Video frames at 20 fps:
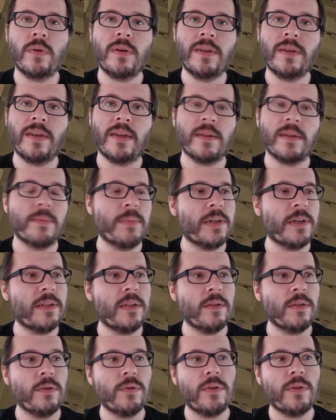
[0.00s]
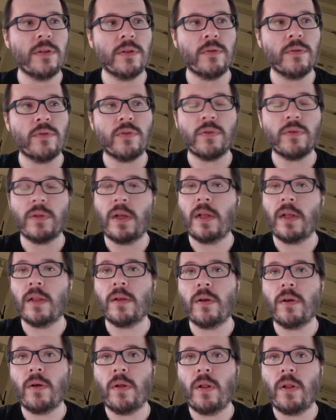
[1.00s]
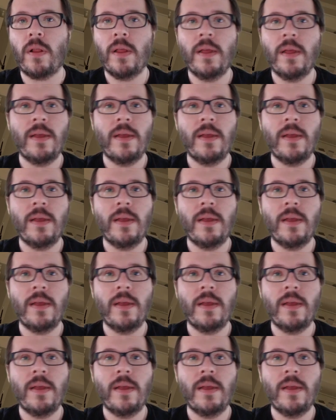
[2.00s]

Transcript: get by diluting neutral alcohol